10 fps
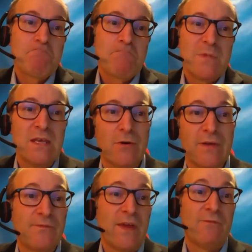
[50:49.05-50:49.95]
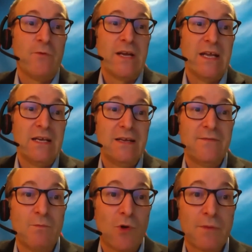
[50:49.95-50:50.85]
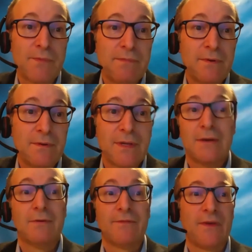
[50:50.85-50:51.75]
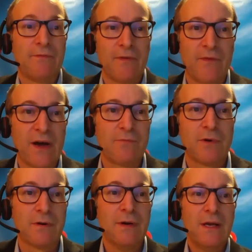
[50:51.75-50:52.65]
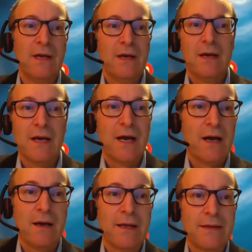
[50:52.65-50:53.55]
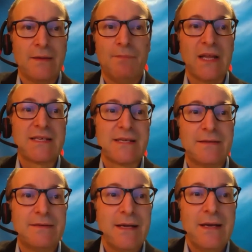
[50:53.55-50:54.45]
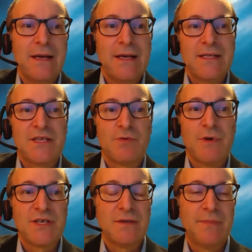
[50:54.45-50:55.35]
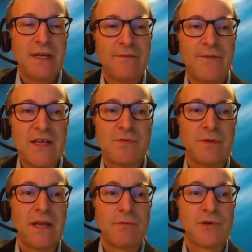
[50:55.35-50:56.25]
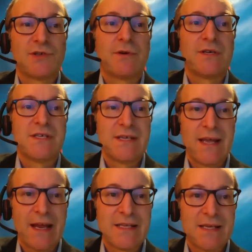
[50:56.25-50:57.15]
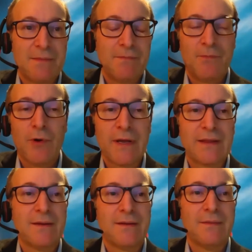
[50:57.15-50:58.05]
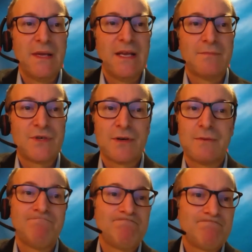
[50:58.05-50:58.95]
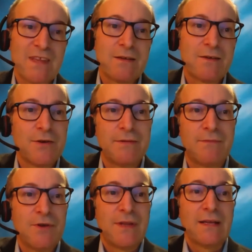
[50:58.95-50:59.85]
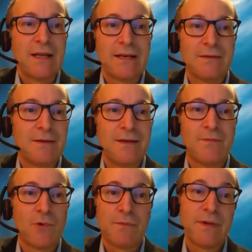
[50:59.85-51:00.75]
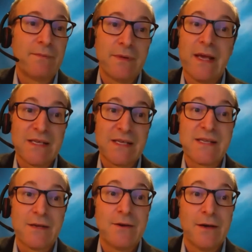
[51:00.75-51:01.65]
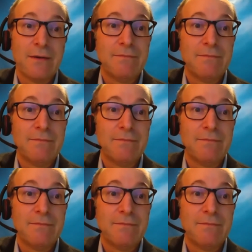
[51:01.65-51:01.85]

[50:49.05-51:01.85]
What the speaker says: If we need even more people, if we find we're in the blessed situation of being faced with labor shortages again at some point in the medium term, could they let in even more people? Yes, they could.